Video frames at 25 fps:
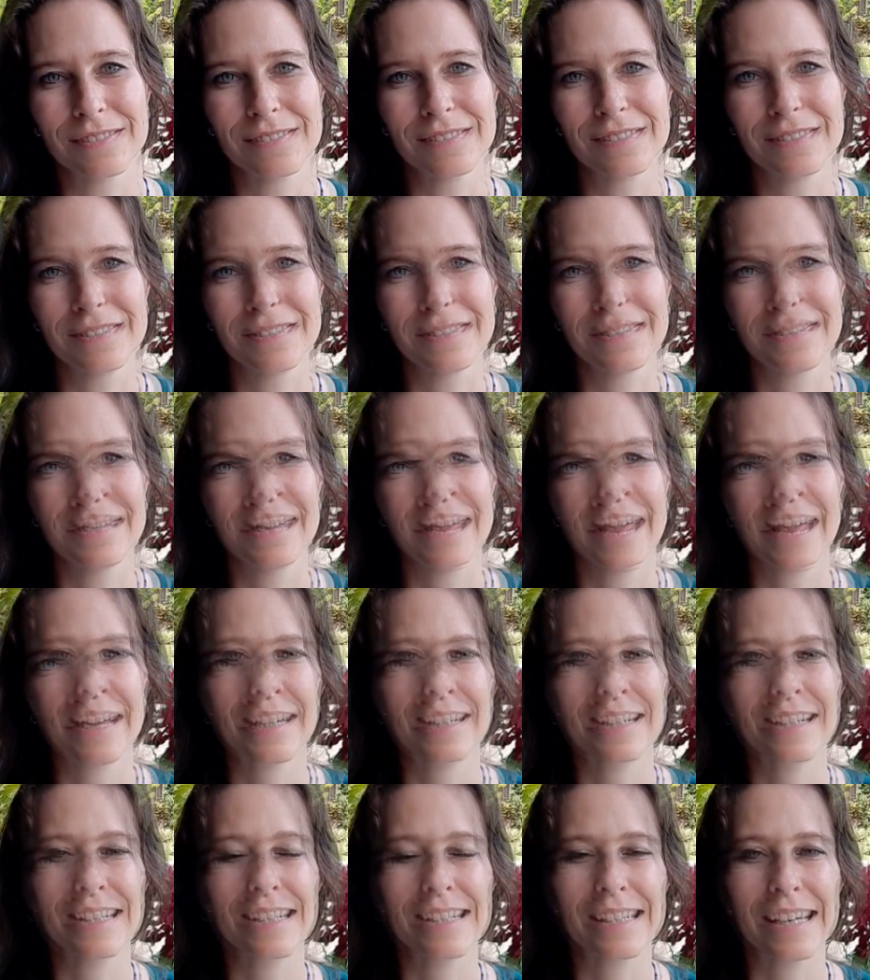Then the
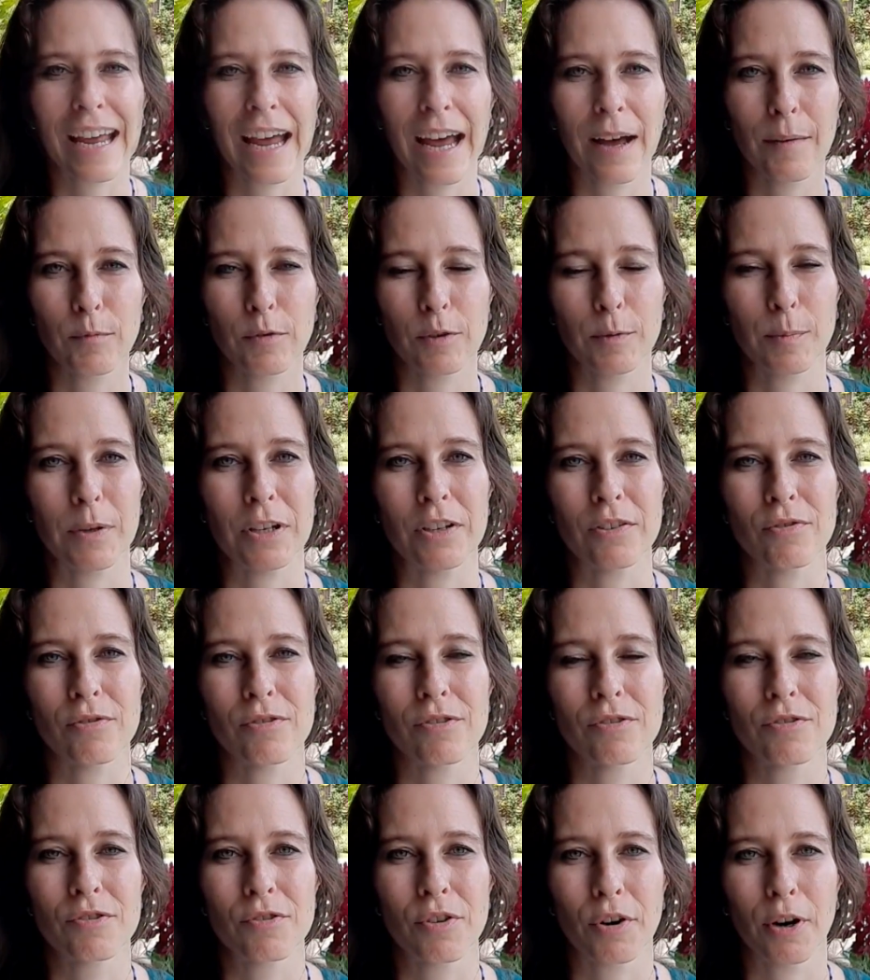next step would be to
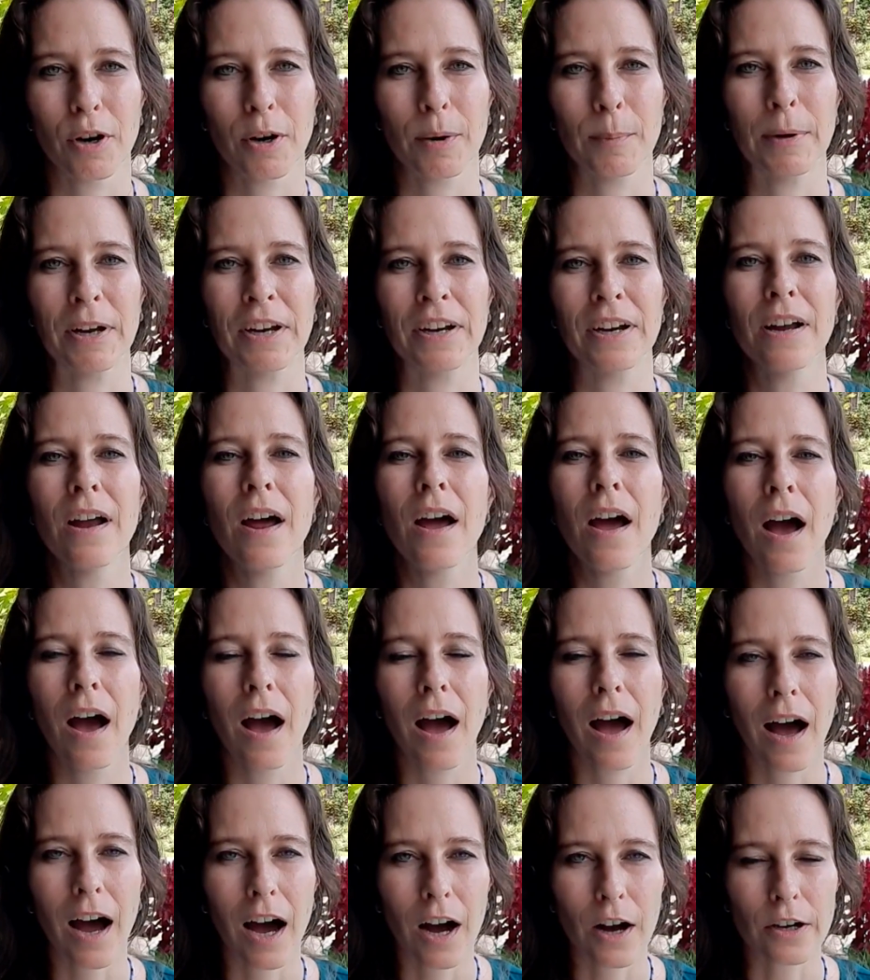determine
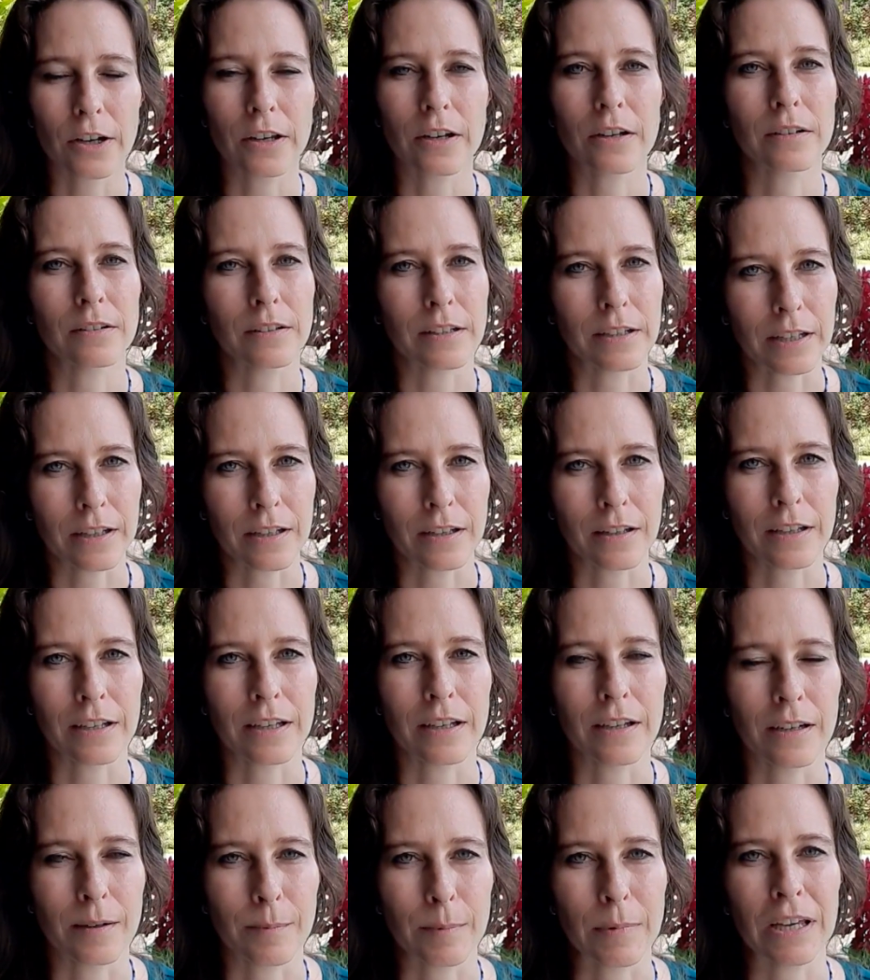how you're legally
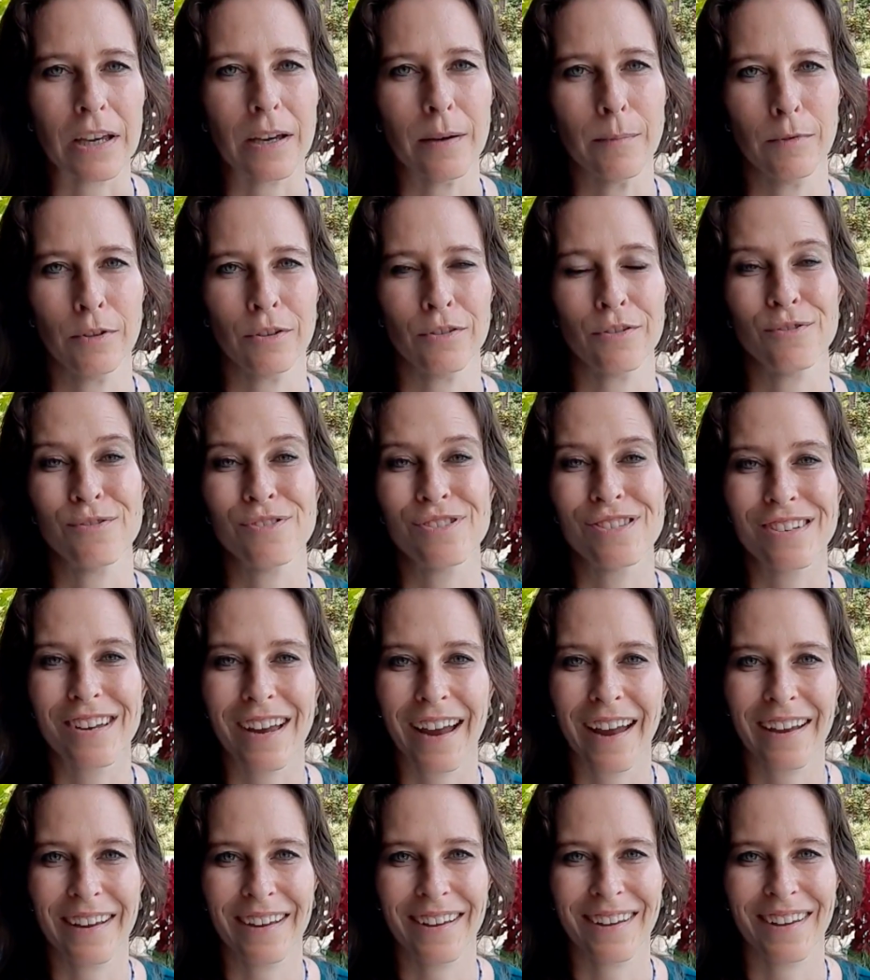going to be able to
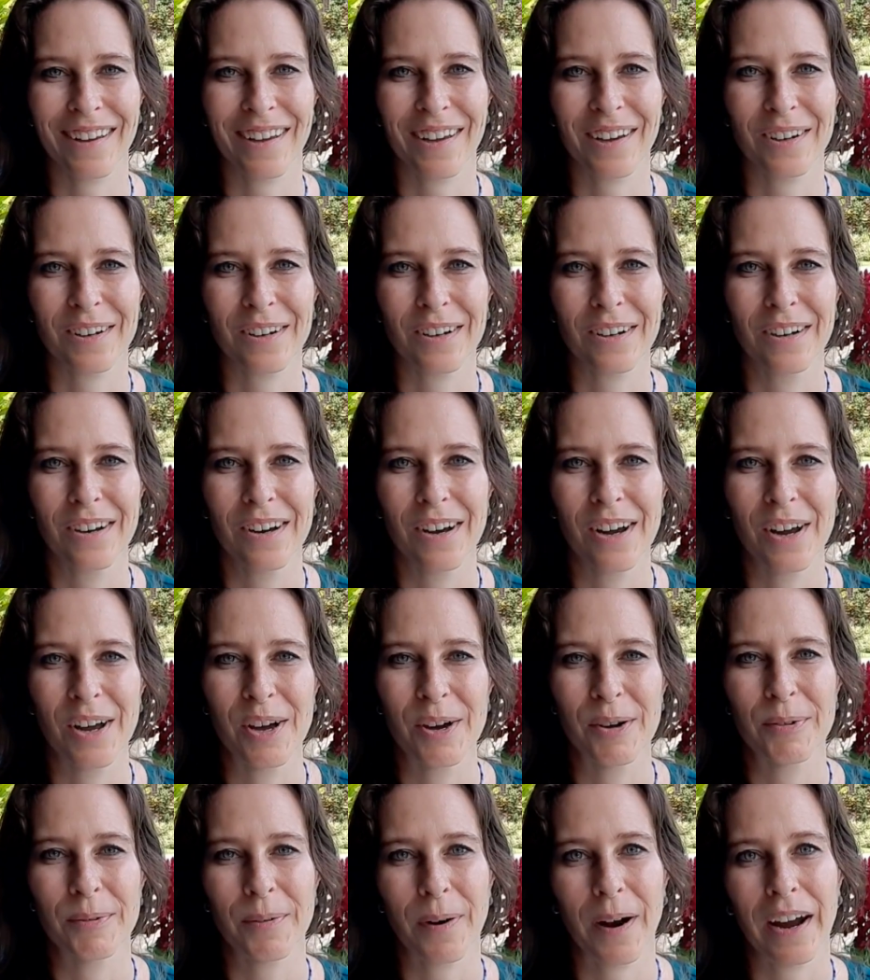stay here,
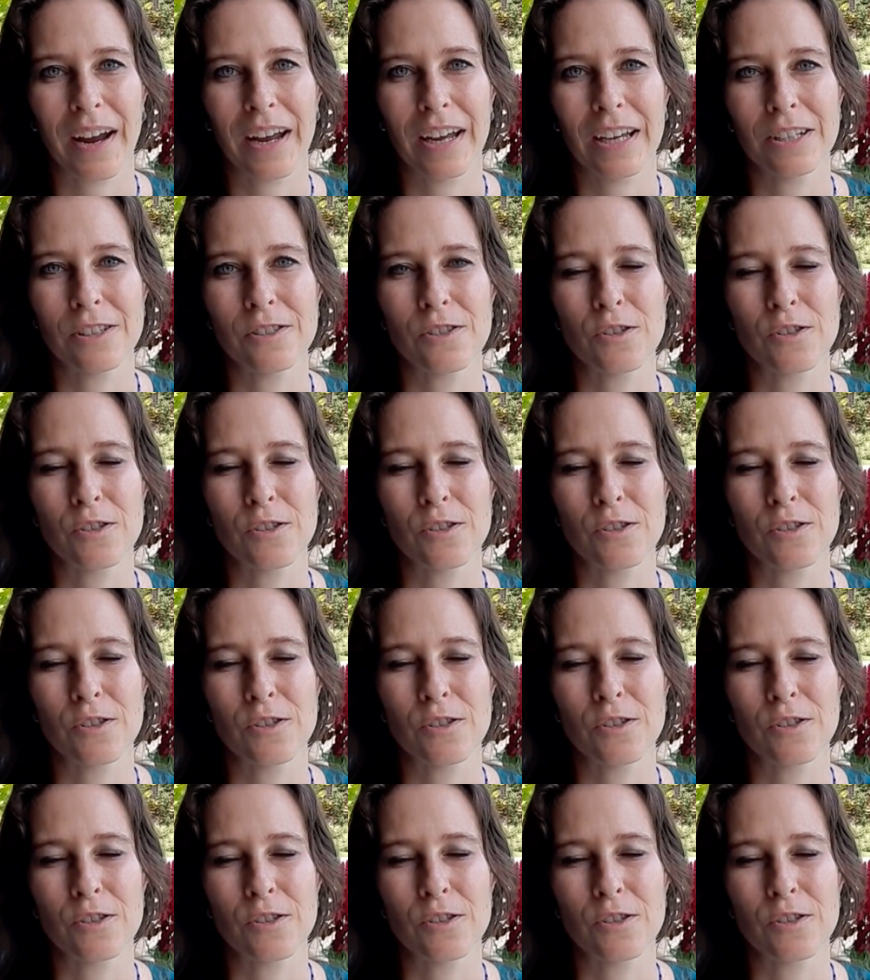right?